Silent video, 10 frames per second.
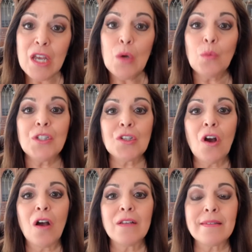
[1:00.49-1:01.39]
which
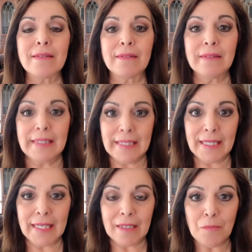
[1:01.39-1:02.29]
caused
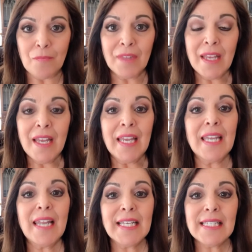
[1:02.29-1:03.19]
leaking. In
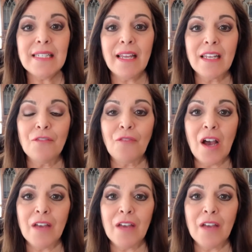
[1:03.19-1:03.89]
1995, there